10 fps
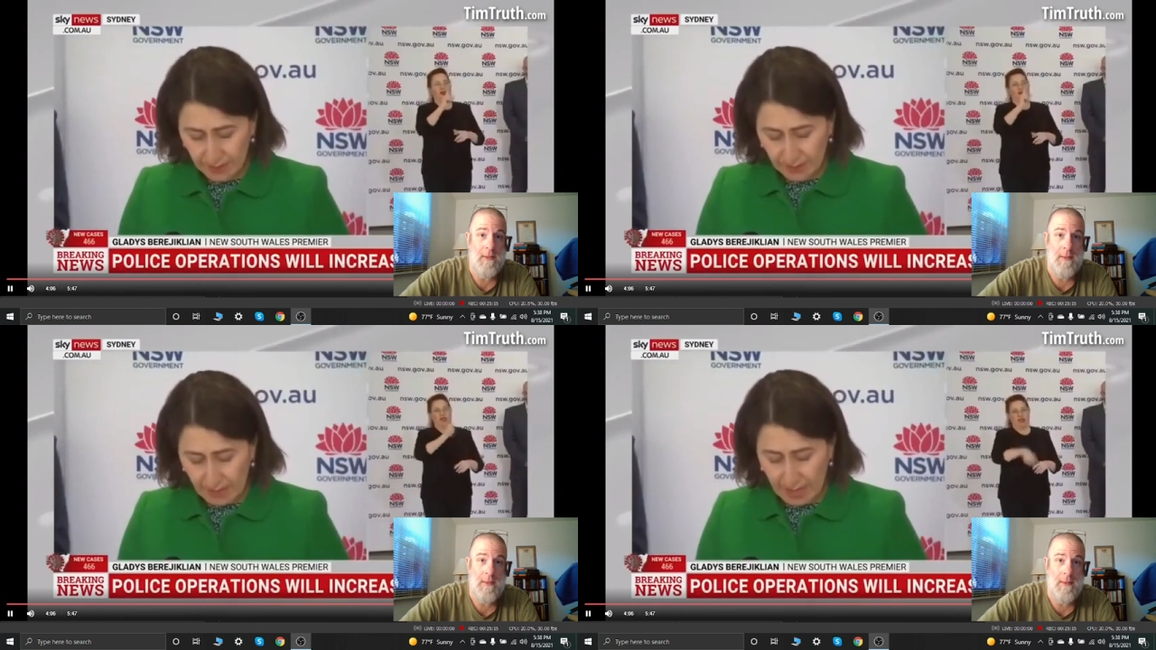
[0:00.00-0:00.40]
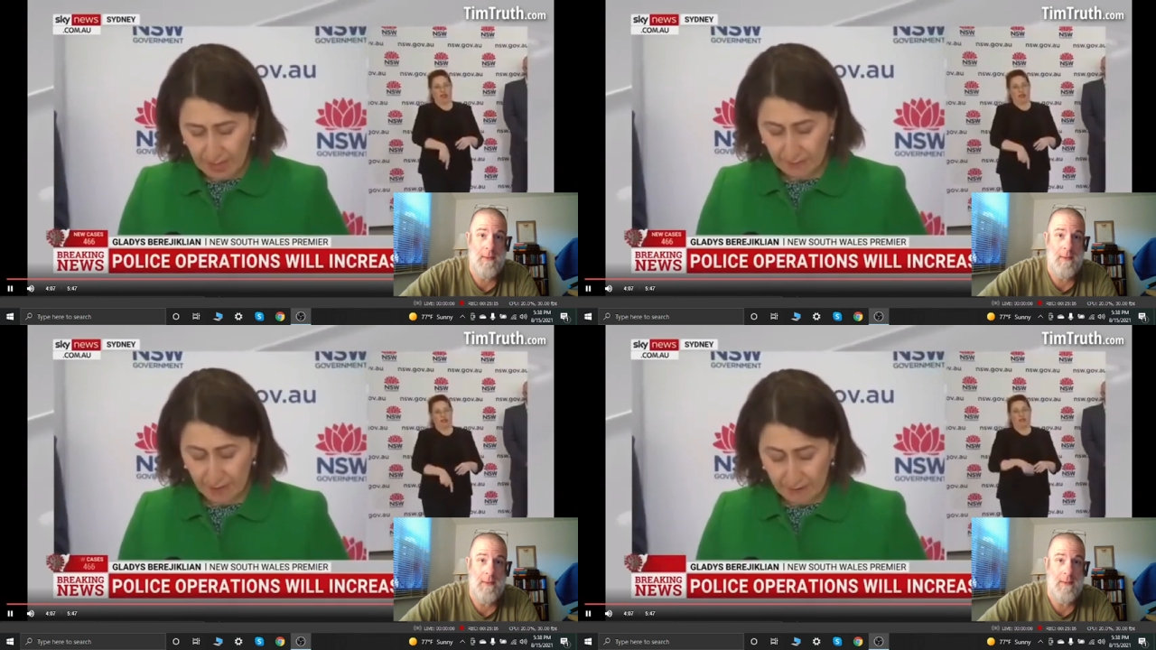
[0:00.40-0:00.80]
Speaker 1: uh,
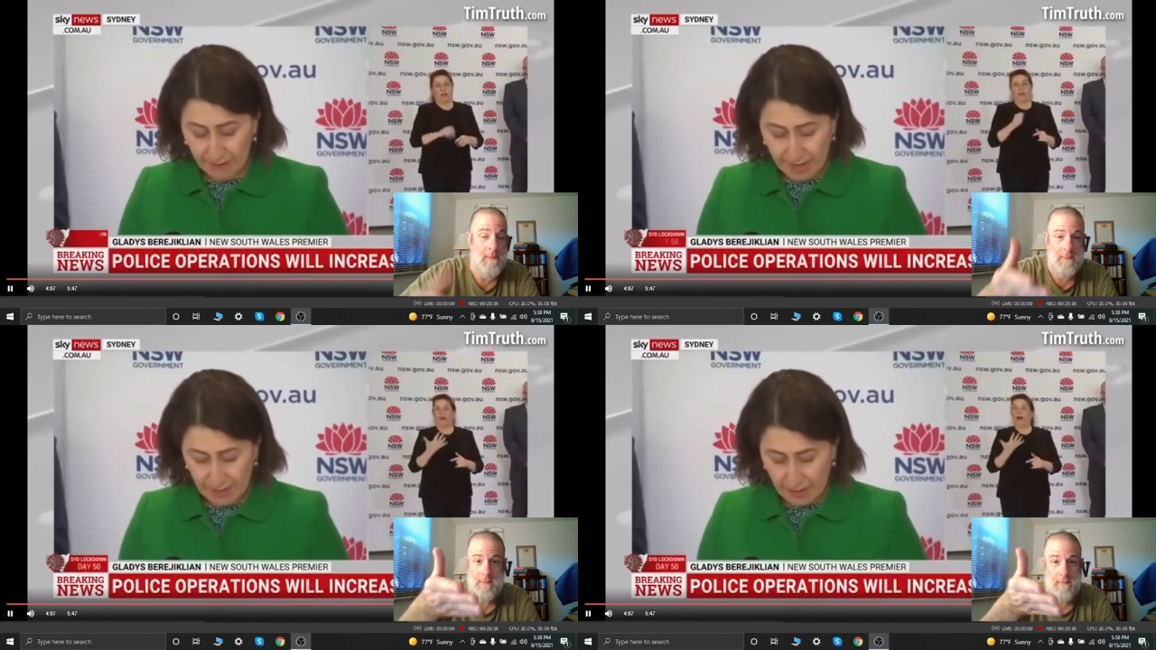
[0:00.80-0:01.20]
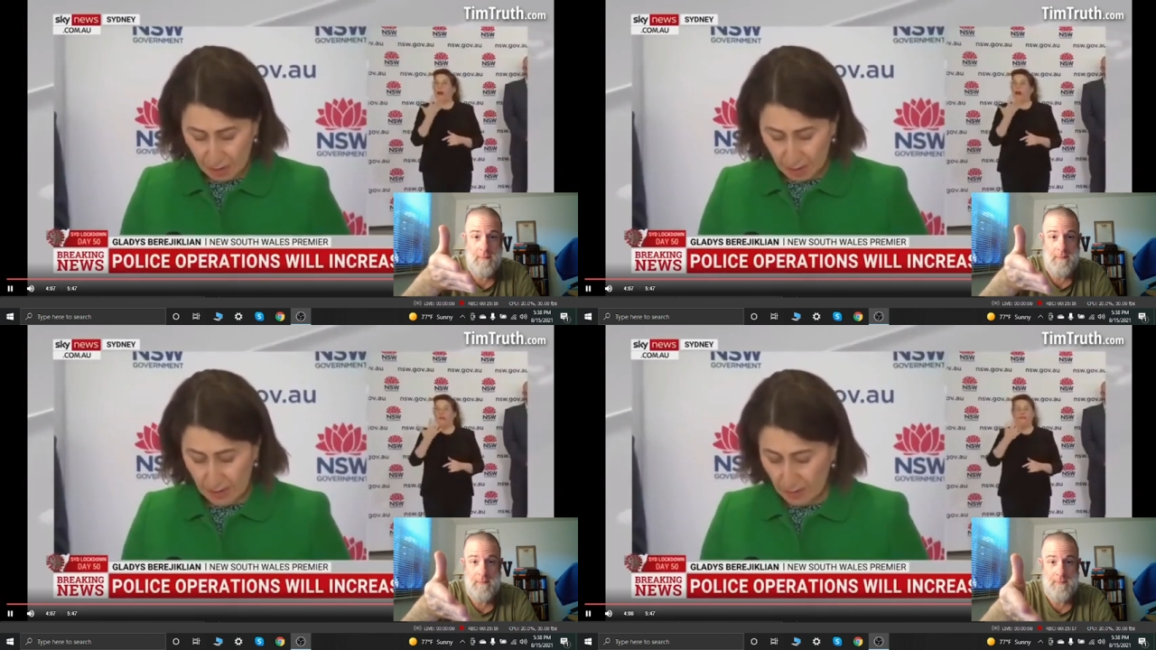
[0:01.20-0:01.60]
five thousand dollars
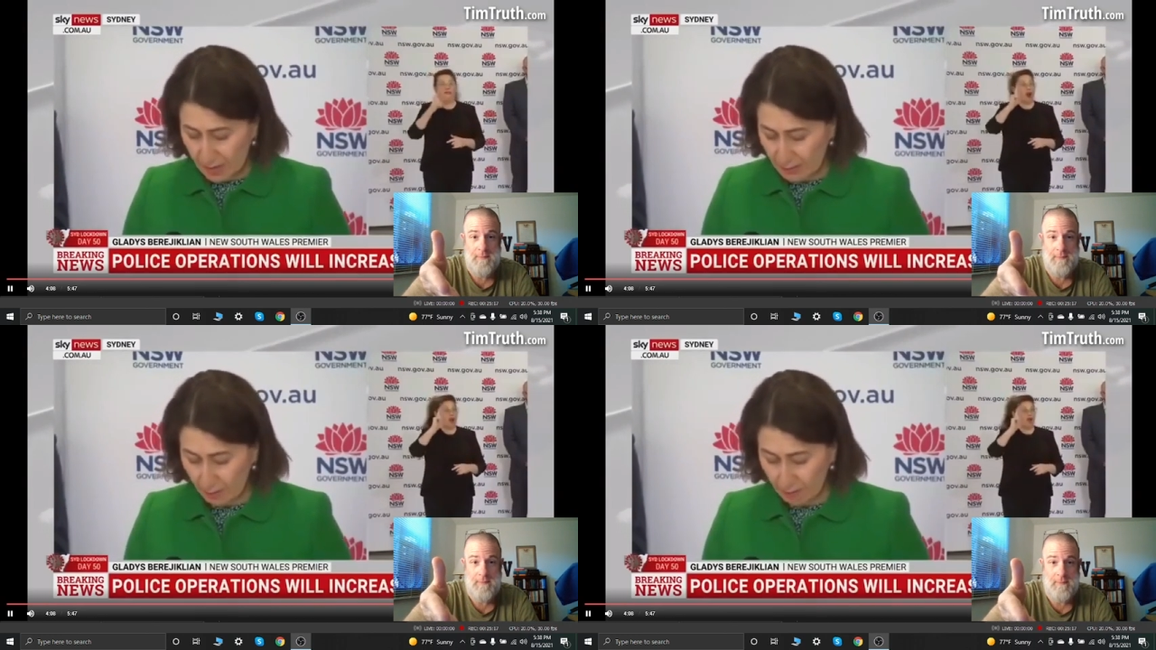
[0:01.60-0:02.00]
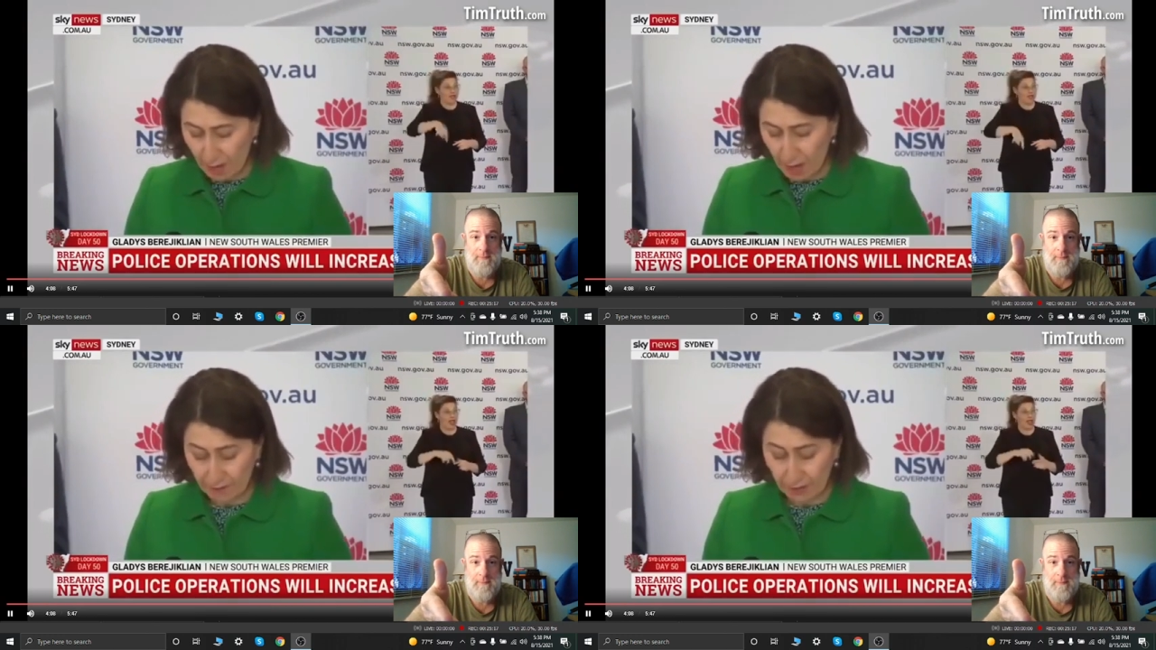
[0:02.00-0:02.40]
on the spot fine
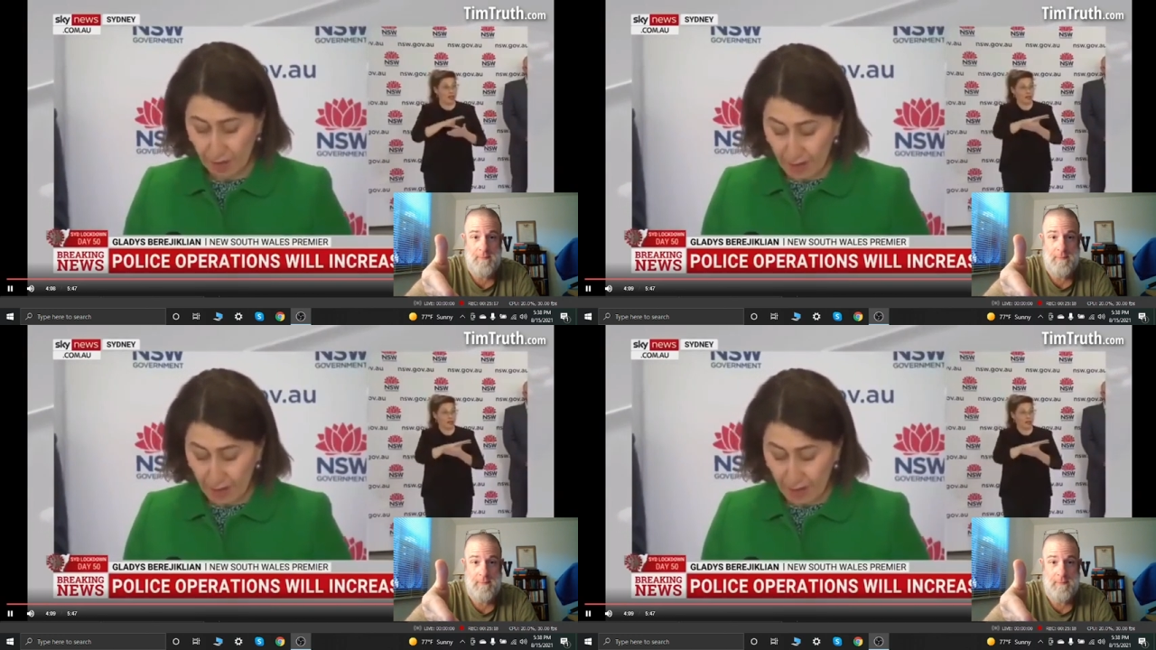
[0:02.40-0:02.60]
for lying